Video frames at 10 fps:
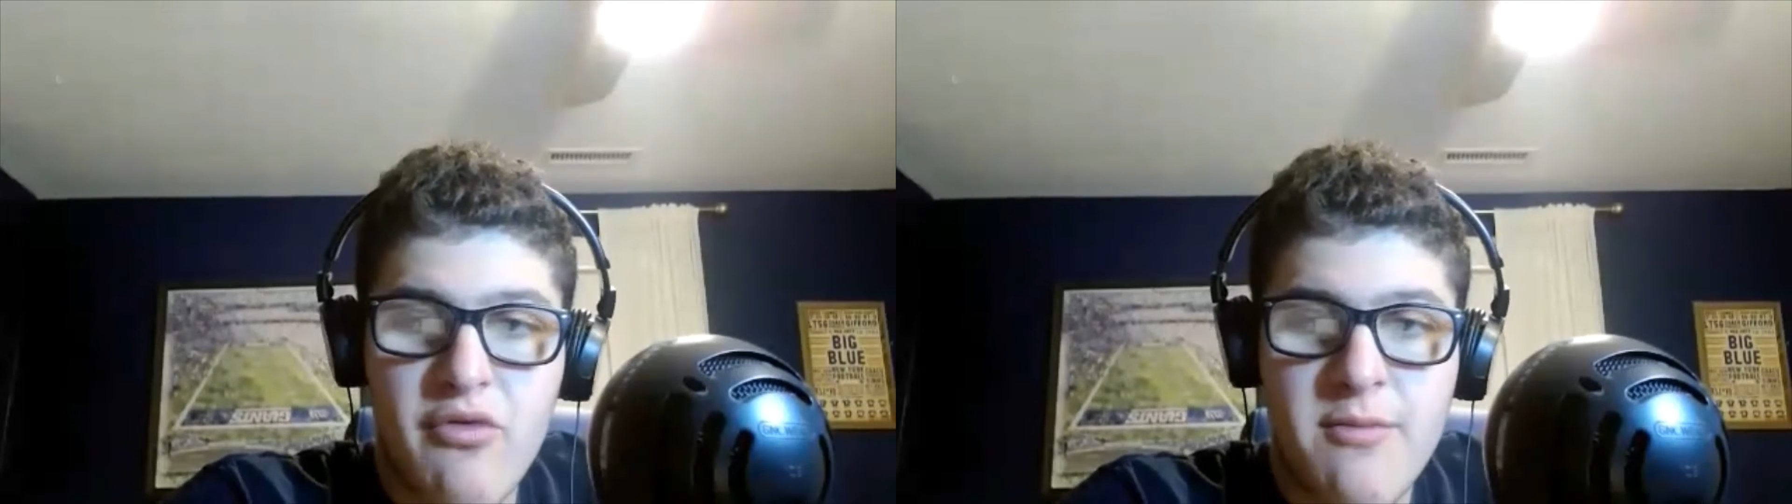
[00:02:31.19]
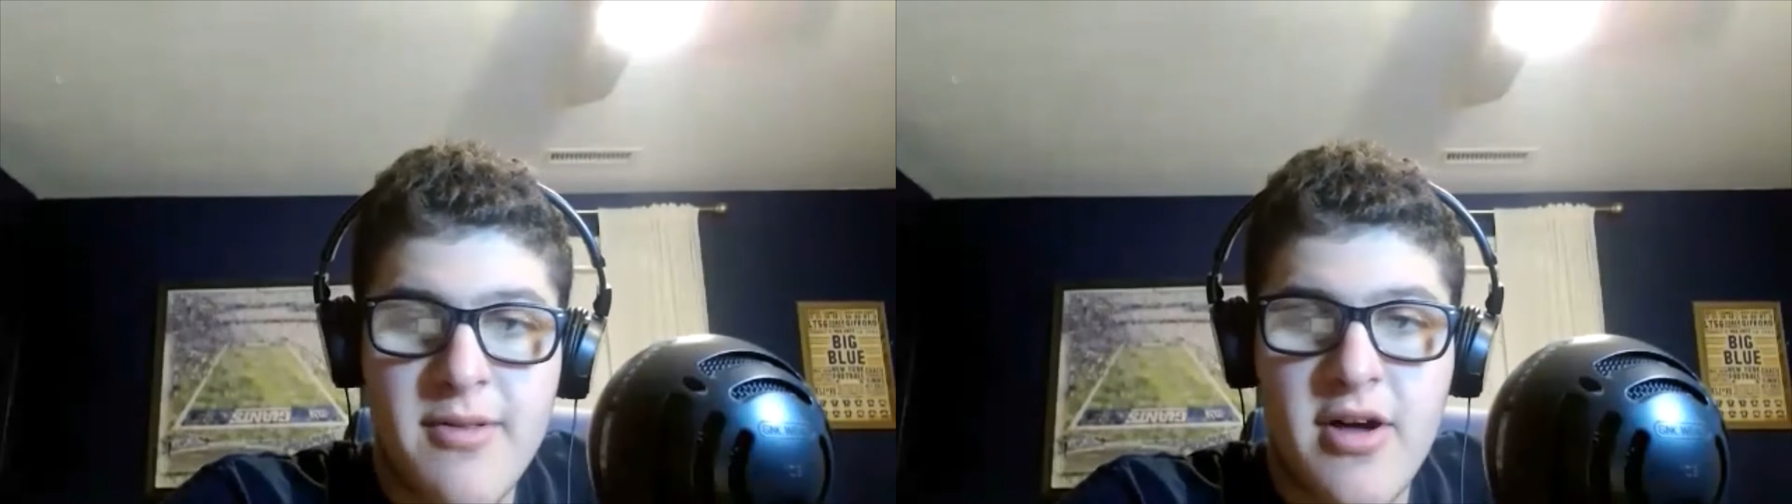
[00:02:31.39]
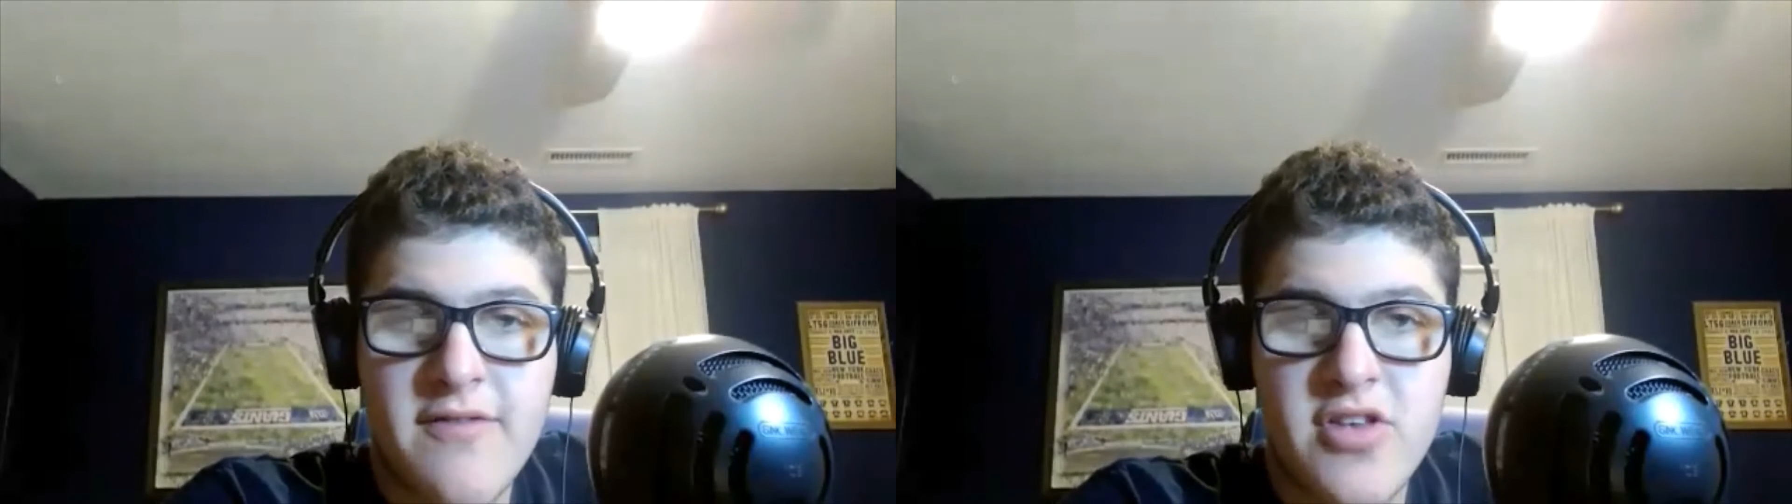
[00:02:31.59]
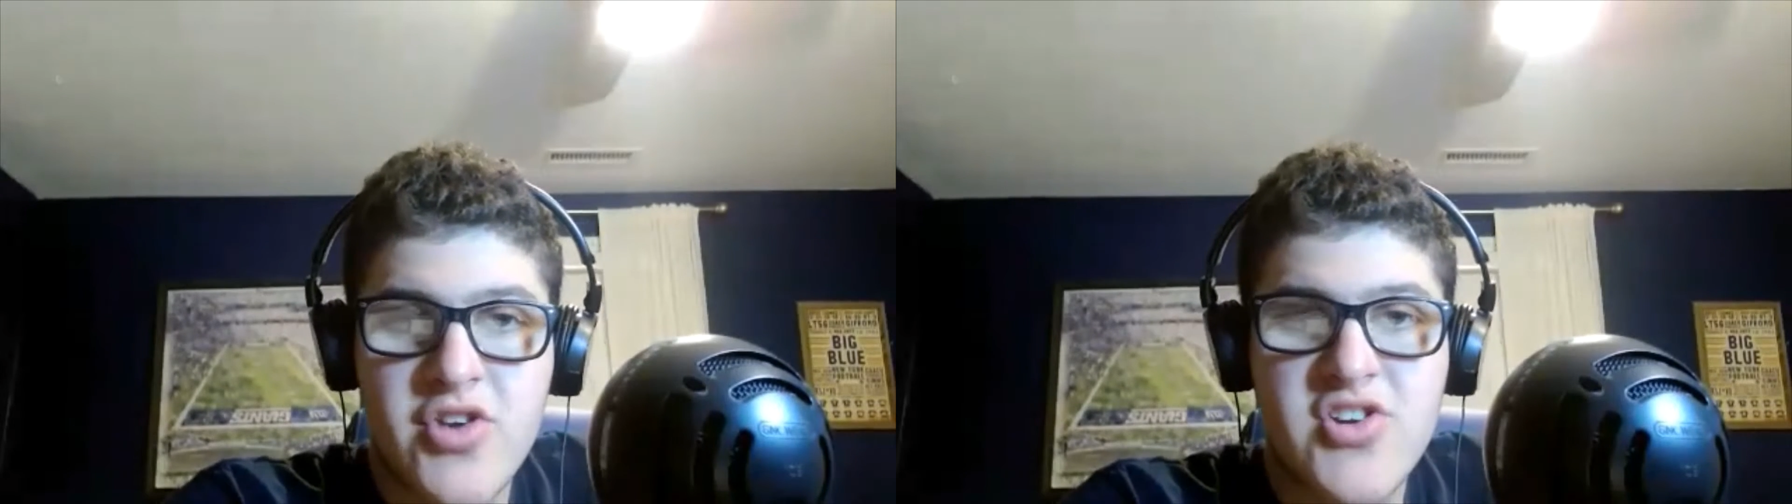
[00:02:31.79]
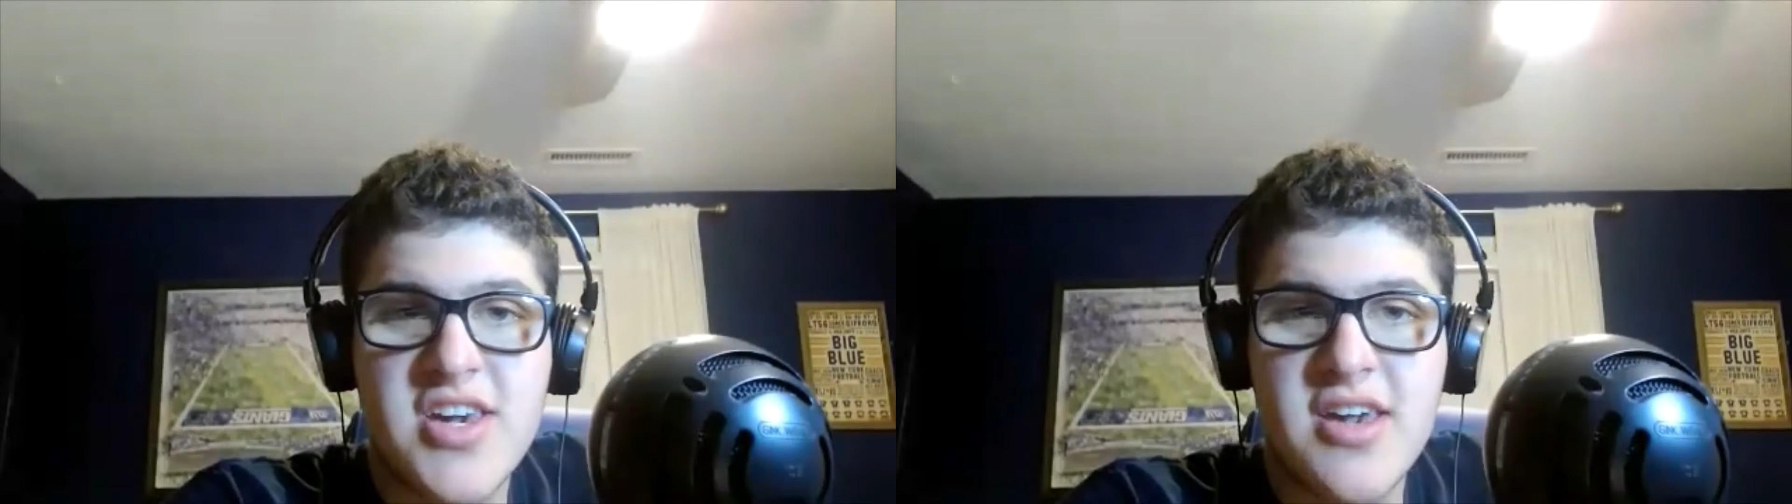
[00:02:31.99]
Ruben
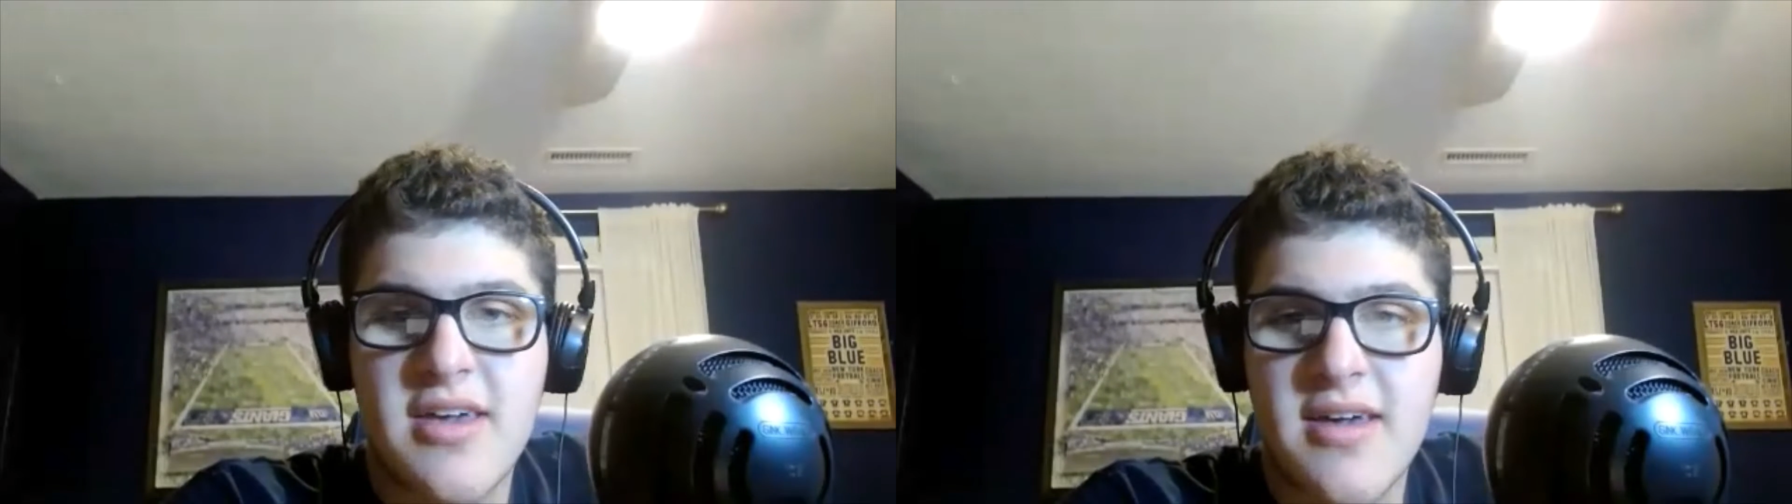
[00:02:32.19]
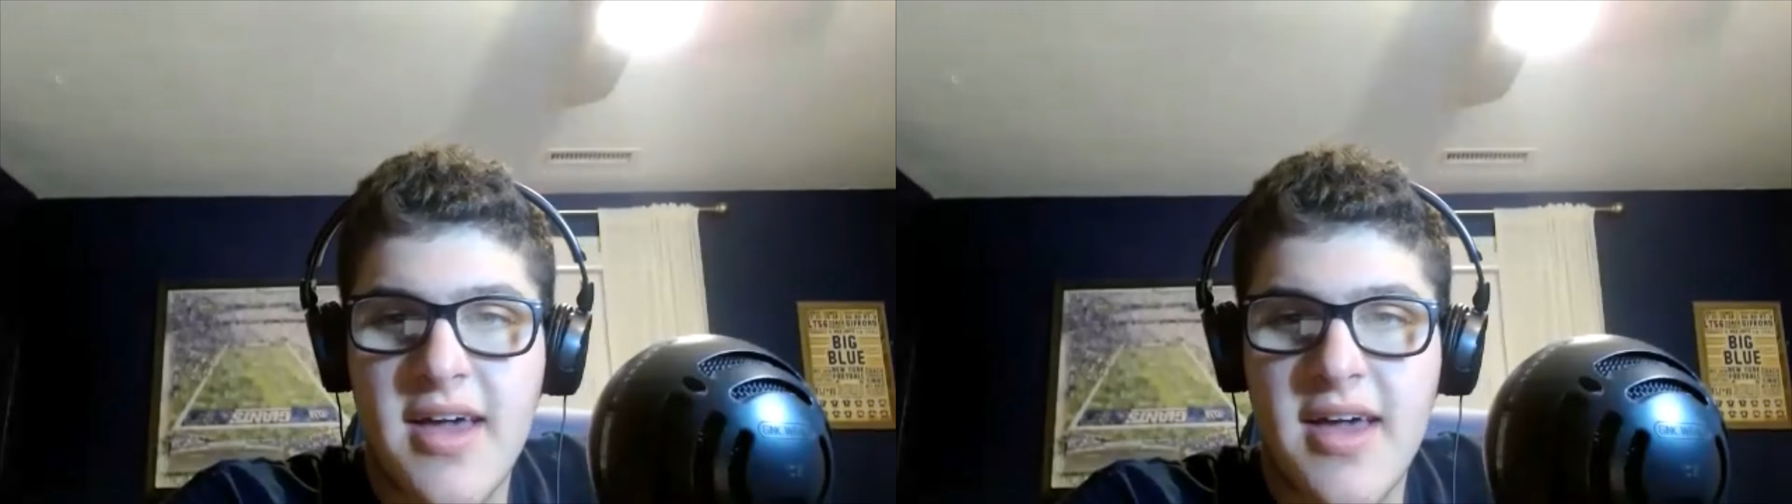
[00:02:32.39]
Loftus-Cheek.